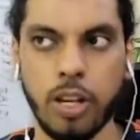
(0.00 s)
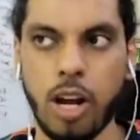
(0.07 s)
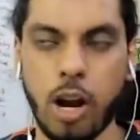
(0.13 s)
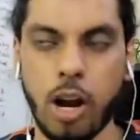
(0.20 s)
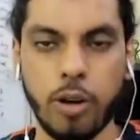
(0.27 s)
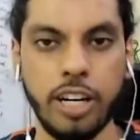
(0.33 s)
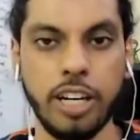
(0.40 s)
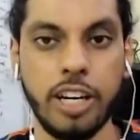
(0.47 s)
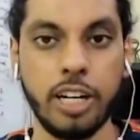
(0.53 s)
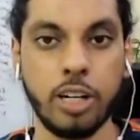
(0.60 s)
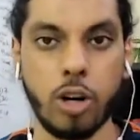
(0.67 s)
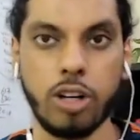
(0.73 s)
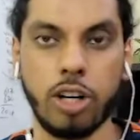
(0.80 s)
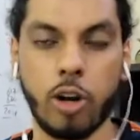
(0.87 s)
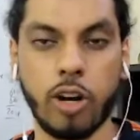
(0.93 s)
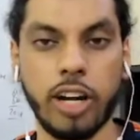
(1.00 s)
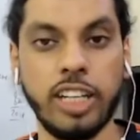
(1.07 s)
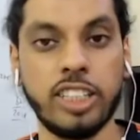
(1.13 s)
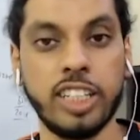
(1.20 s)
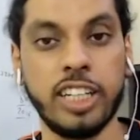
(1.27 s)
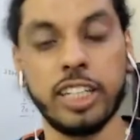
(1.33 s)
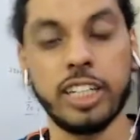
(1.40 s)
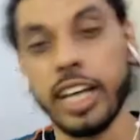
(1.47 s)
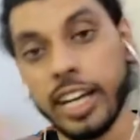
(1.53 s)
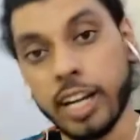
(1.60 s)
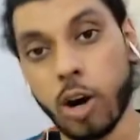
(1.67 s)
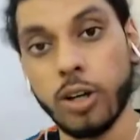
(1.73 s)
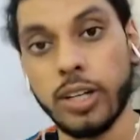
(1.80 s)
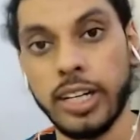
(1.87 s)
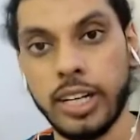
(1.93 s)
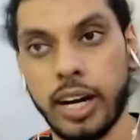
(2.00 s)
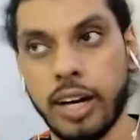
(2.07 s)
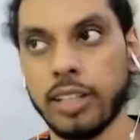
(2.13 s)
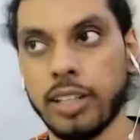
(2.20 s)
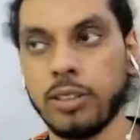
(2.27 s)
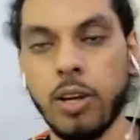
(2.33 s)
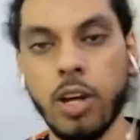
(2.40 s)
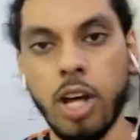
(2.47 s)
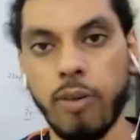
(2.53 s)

how can you create content, how can you generate content ideas?